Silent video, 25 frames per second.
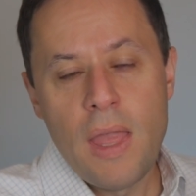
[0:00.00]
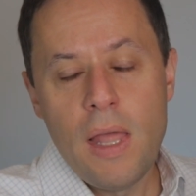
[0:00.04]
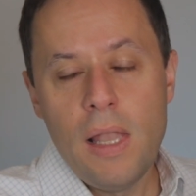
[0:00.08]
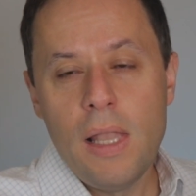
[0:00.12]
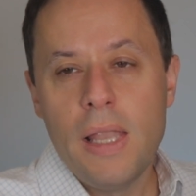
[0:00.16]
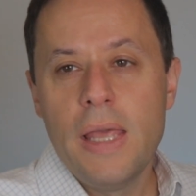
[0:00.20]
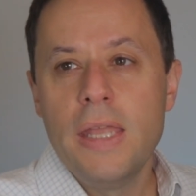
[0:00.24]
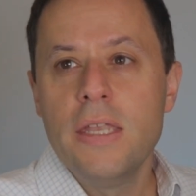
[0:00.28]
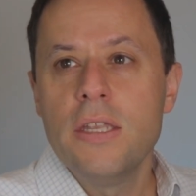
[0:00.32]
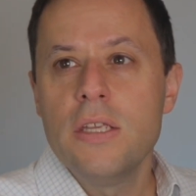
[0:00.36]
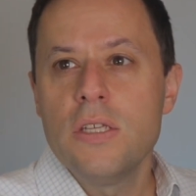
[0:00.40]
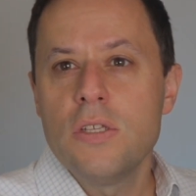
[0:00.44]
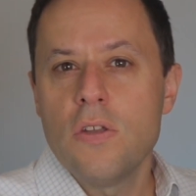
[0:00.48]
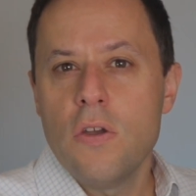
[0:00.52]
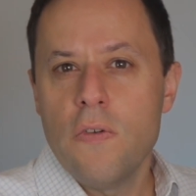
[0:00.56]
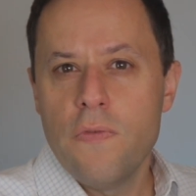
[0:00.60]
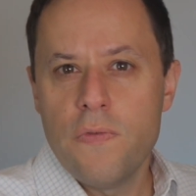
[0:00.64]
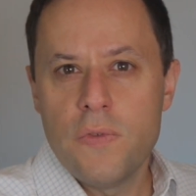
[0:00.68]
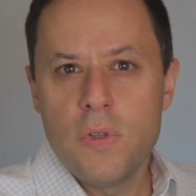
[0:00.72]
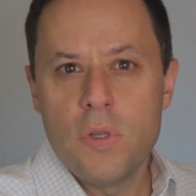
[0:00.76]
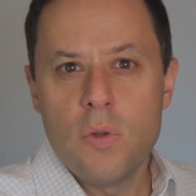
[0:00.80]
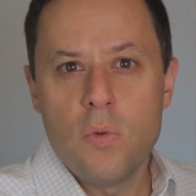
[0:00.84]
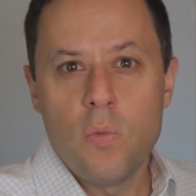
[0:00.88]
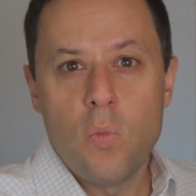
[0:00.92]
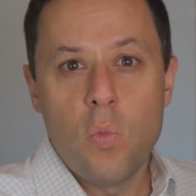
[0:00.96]
Lenders
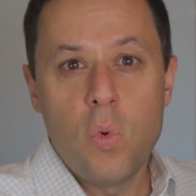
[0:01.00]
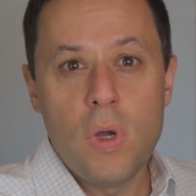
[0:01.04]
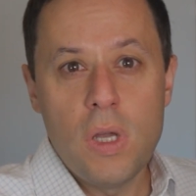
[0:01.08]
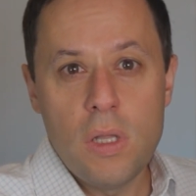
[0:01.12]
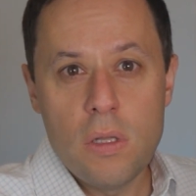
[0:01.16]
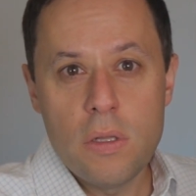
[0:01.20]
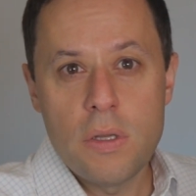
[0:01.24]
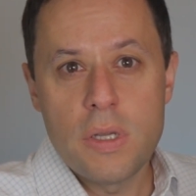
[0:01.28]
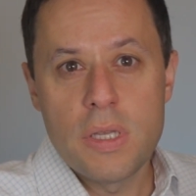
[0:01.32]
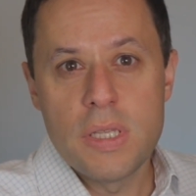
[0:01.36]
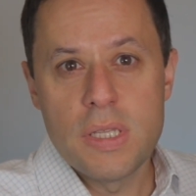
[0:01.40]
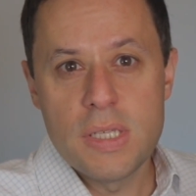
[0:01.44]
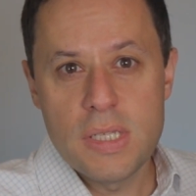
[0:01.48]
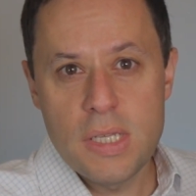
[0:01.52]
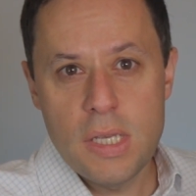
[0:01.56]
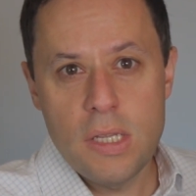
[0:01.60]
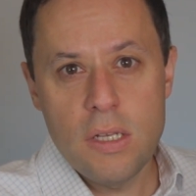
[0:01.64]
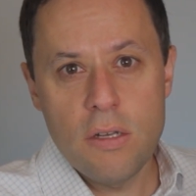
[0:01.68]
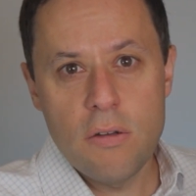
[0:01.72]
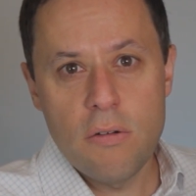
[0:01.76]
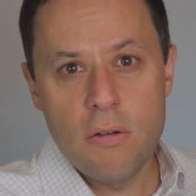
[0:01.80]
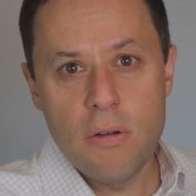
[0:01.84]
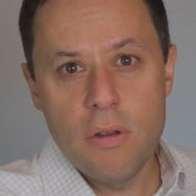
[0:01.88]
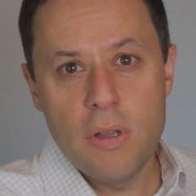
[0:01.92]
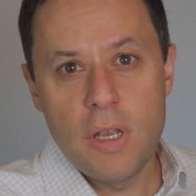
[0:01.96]
often will
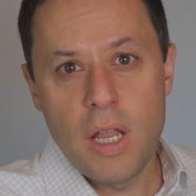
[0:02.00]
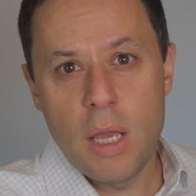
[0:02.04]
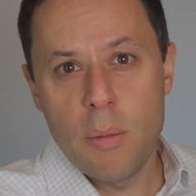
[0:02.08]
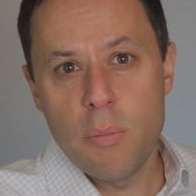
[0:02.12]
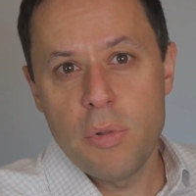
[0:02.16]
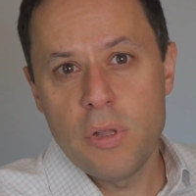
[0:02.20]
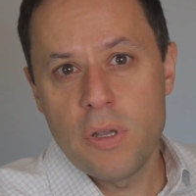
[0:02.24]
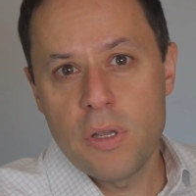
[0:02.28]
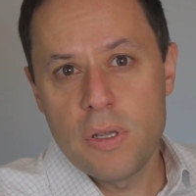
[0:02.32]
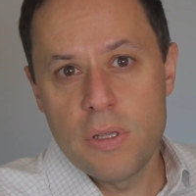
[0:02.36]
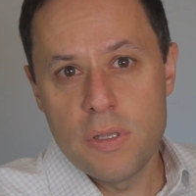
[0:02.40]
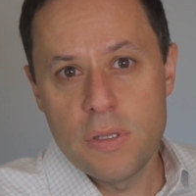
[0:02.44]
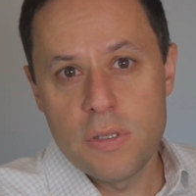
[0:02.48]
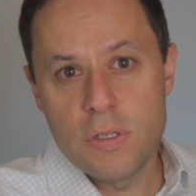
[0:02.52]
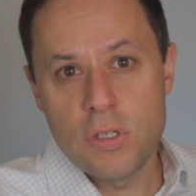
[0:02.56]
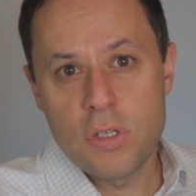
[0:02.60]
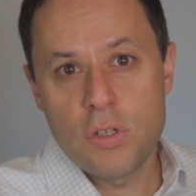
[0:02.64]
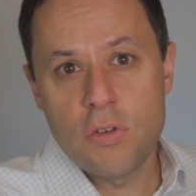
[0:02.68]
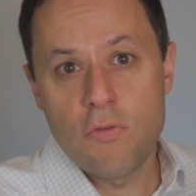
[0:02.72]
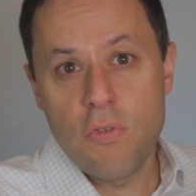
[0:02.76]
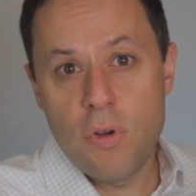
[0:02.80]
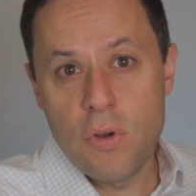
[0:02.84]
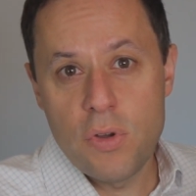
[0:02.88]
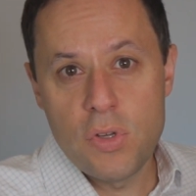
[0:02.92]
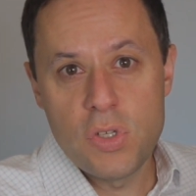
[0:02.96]
consider an applicant's
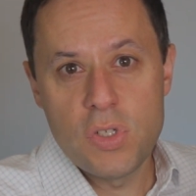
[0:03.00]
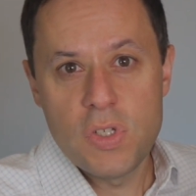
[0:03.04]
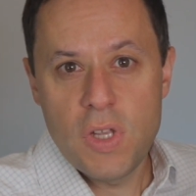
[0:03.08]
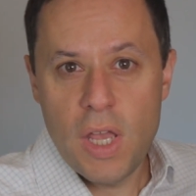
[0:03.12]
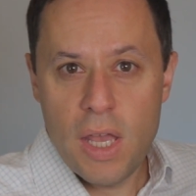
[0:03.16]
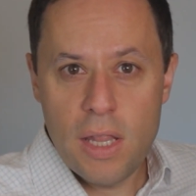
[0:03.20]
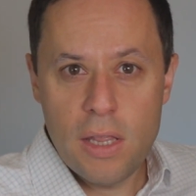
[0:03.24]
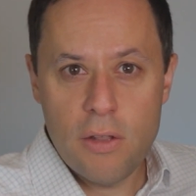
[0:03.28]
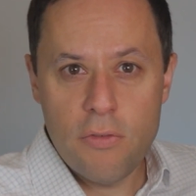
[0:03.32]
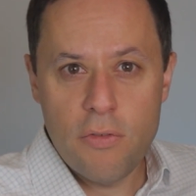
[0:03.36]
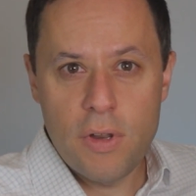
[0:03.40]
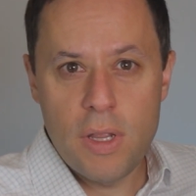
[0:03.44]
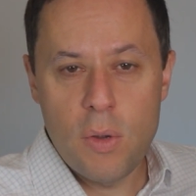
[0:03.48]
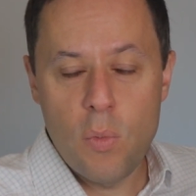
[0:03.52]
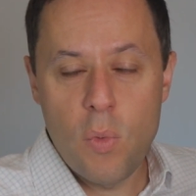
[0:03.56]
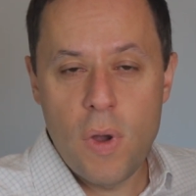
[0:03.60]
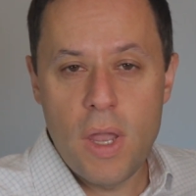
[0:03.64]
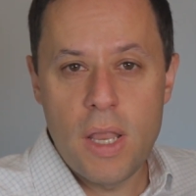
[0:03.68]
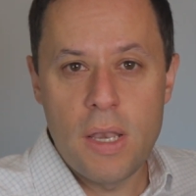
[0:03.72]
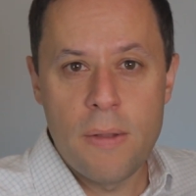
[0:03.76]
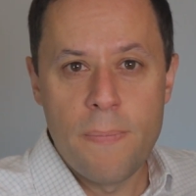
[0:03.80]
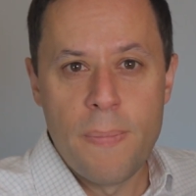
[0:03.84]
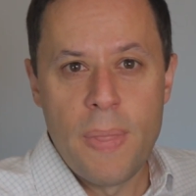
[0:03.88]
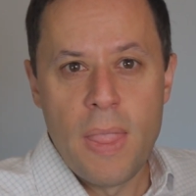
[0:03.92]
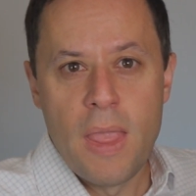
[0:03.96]
gross salary
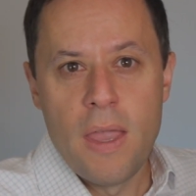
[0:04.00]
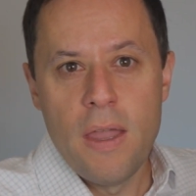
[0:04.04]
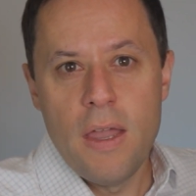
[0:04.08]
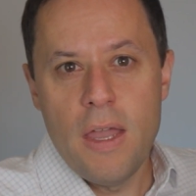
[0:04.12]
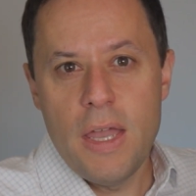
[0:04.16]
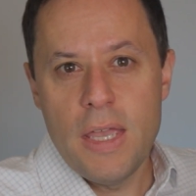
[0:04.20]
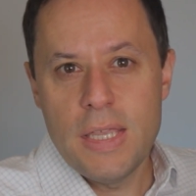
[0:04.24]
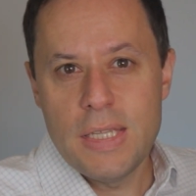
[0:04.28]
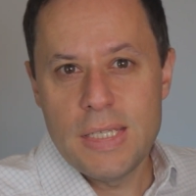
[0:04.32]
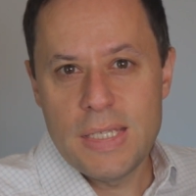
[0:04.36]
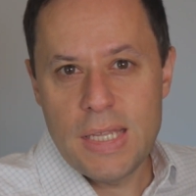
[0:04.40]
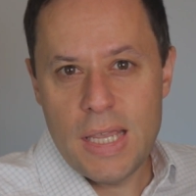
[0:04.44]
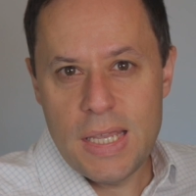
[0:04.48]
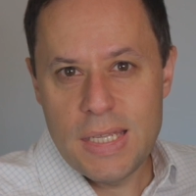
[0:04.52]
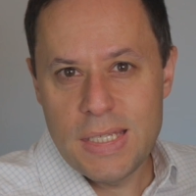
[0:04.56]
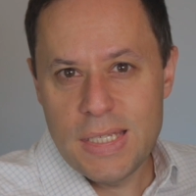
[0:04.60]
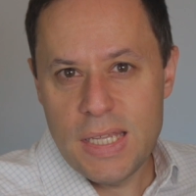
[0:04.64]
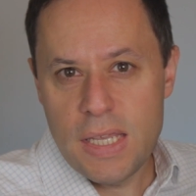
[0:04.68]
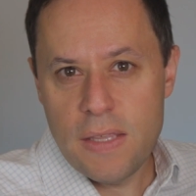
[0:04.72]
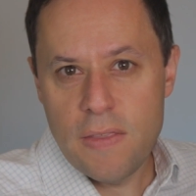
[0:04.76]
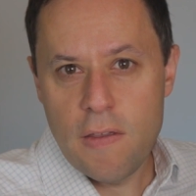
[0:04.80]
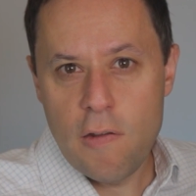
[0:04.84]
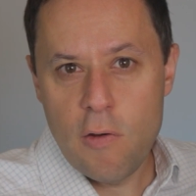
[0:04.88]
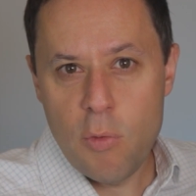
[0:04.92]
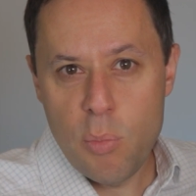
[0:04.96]
when
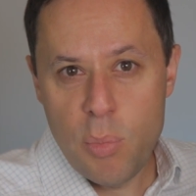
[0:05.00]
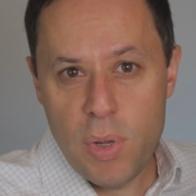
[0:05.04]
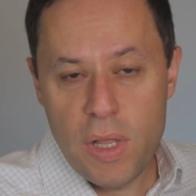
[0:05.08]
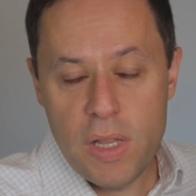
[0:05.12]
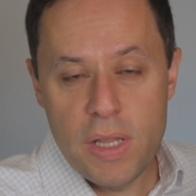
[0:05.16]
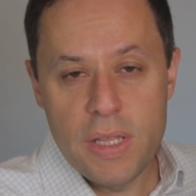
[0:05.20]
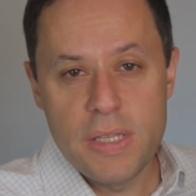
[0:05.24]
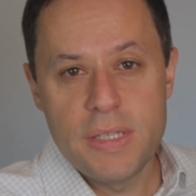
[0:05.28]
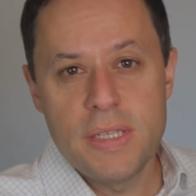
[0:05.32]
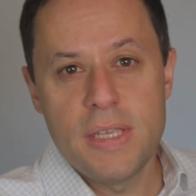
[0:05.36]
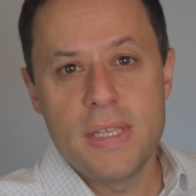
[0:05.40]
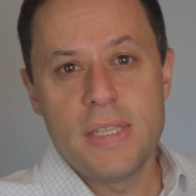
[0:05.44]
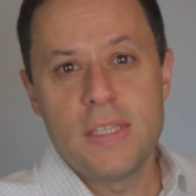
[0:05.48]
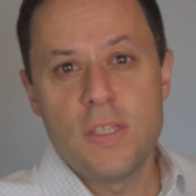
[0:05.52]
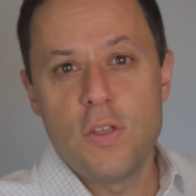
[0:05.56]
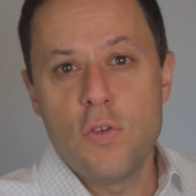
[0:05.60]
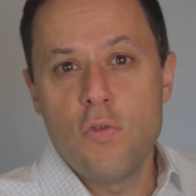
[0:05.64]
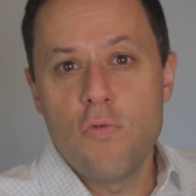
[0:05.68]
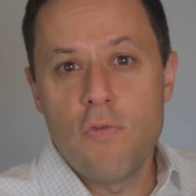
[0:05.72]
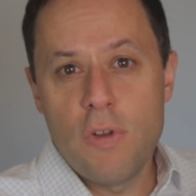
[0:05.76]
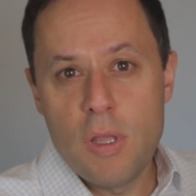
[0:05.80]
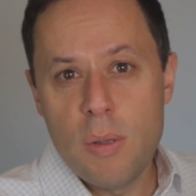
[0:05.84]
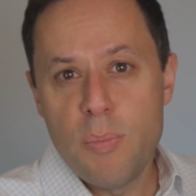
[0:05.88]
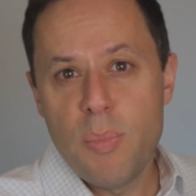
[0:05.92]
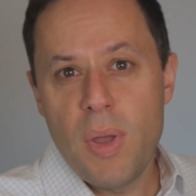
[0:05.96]
assessing their ability to
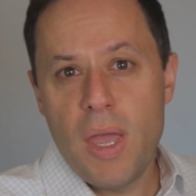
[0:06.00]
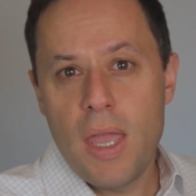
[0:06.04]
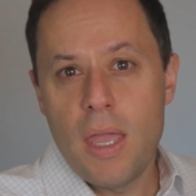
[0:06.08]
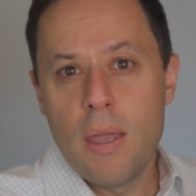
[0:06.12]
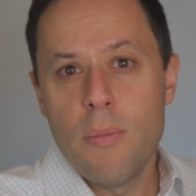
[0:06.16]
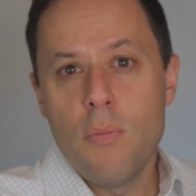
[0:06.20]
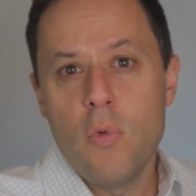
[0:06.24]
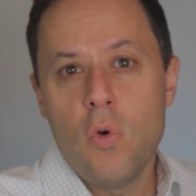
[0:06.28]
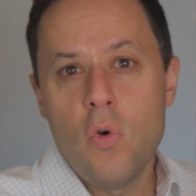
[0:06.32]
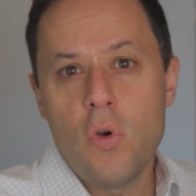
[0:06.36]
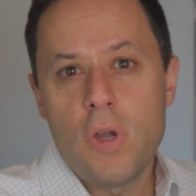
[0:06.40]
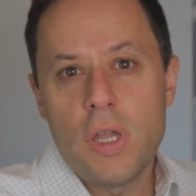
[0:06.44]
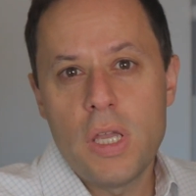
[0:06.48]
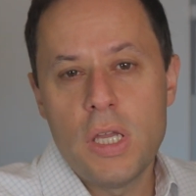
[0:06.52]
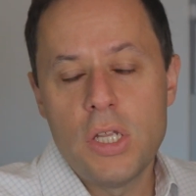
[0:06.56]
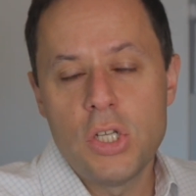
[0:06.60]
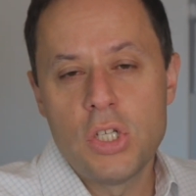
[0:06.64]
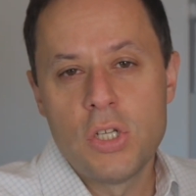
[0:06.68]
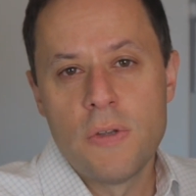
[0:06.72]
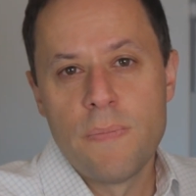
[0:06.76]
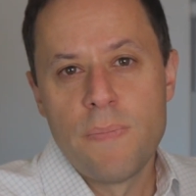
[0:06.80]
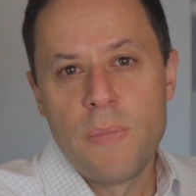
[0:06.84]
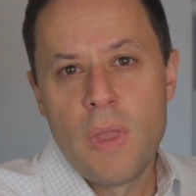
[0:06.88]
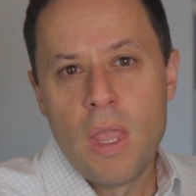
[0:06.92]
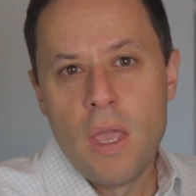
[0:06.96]
repay a mortgage.